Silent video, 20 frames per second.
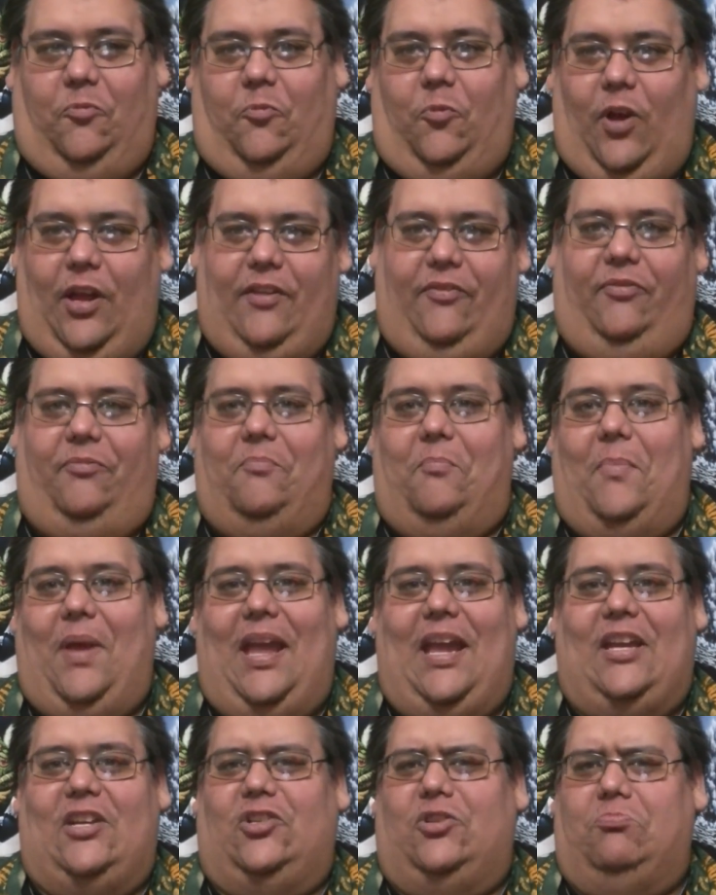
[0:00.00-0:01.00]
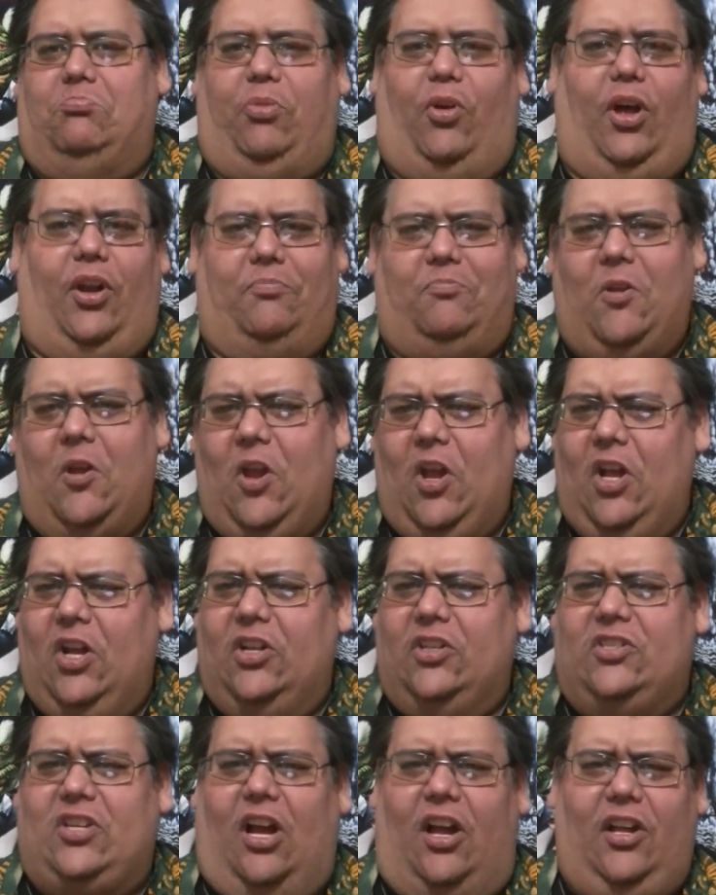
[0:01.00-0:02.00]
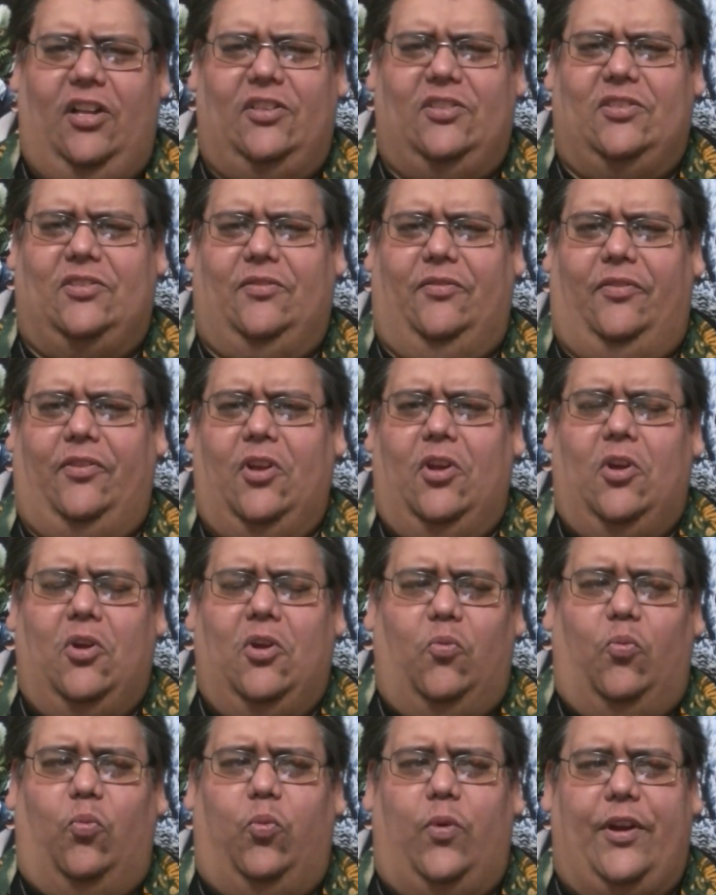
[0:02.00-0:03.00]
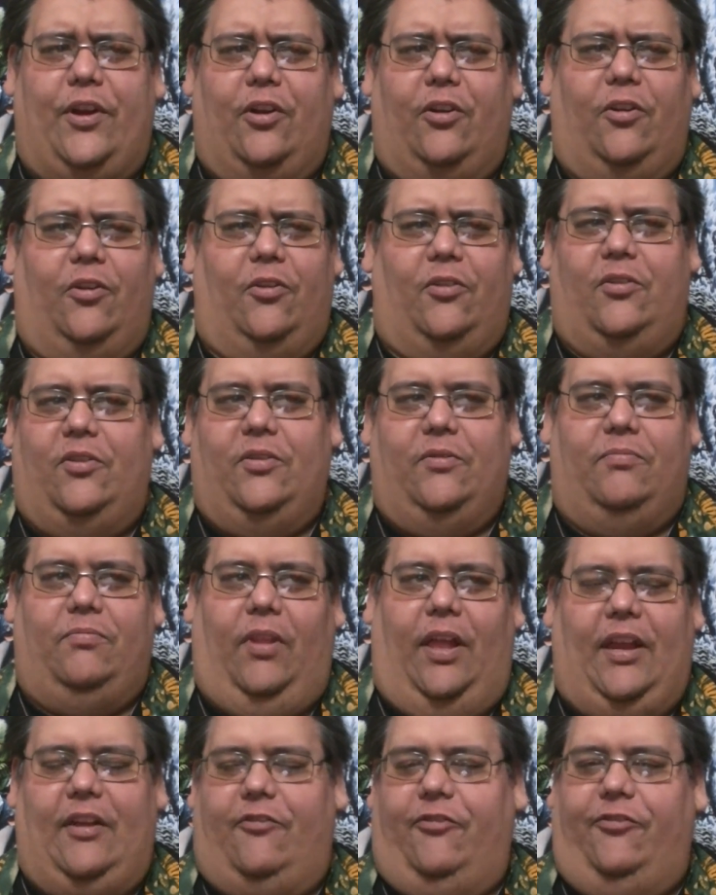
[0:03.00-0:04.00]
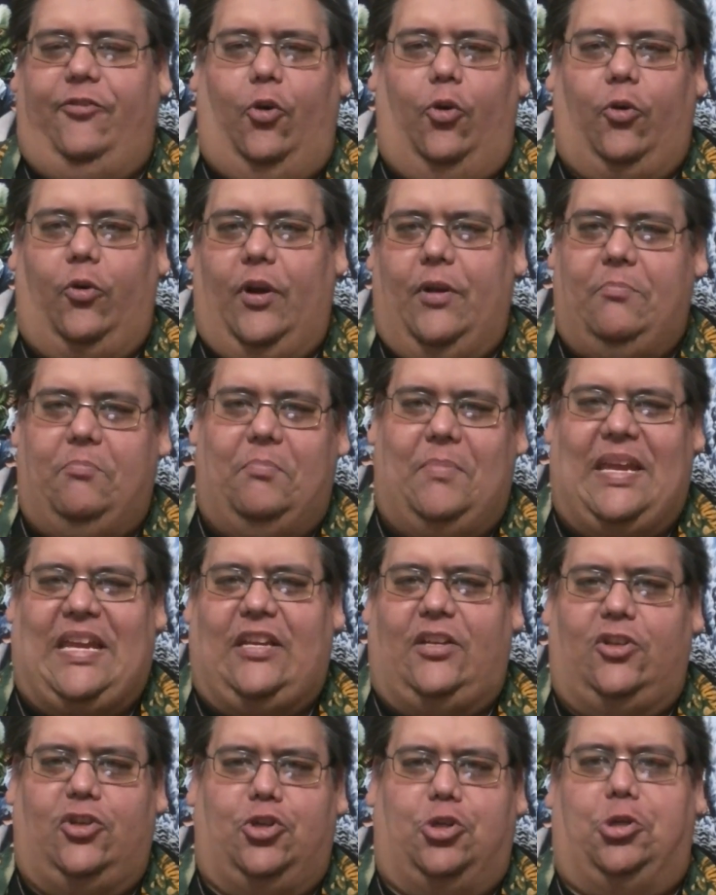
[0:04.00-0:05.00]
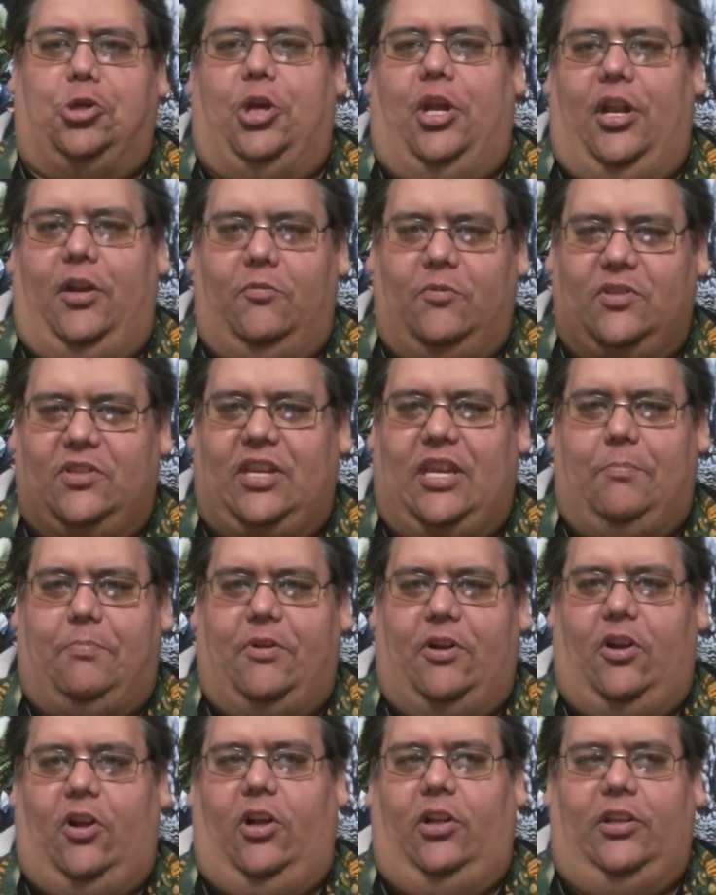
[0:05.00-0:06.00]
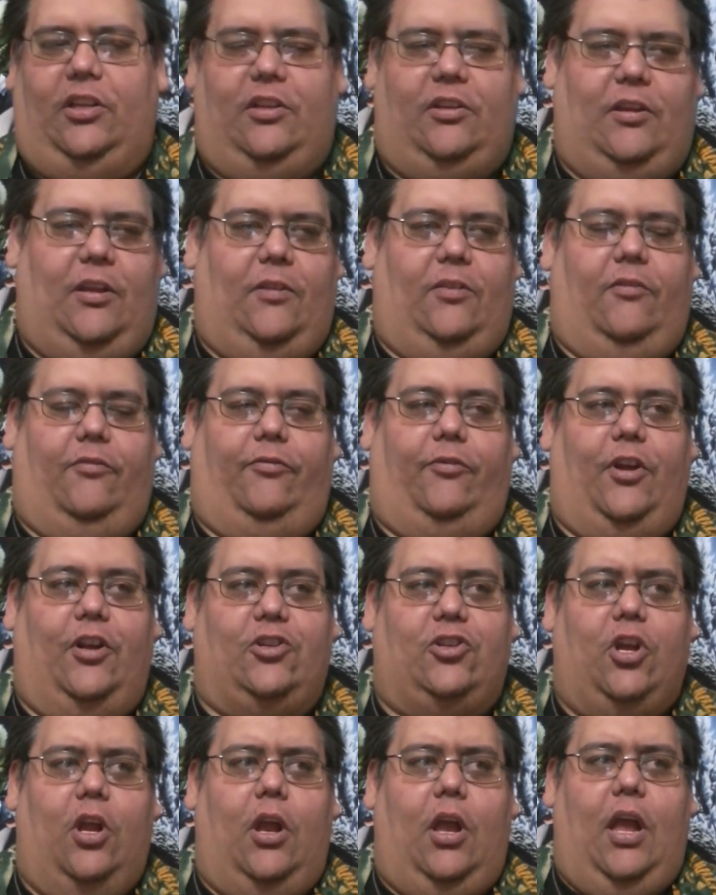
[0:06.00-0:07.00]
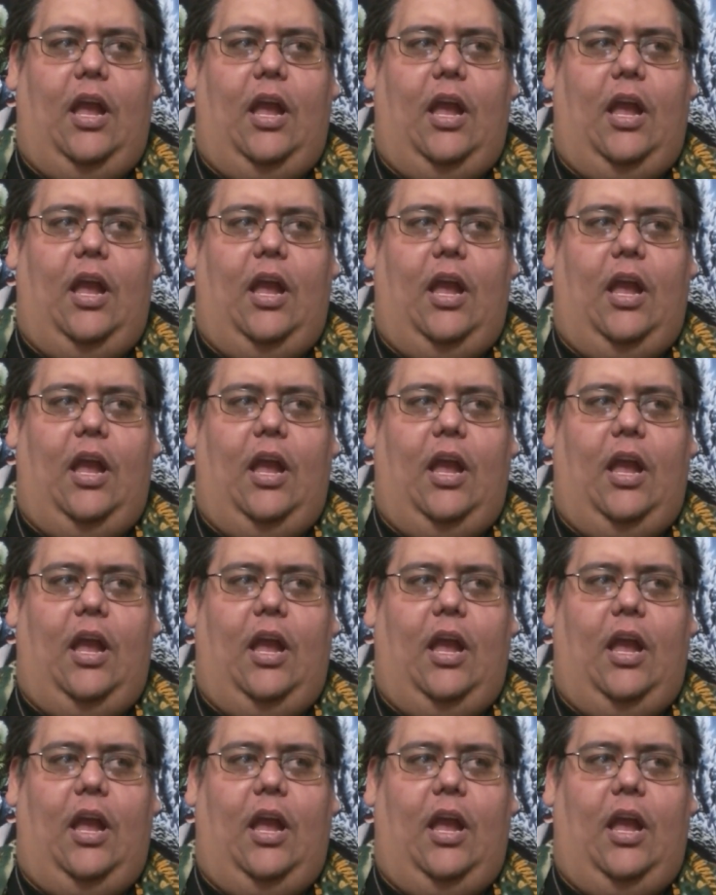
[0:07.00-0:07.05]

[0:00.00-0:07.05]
wife May, she bought tons of weird, like, foreign meat and shit, and was keeping it all in the fridge.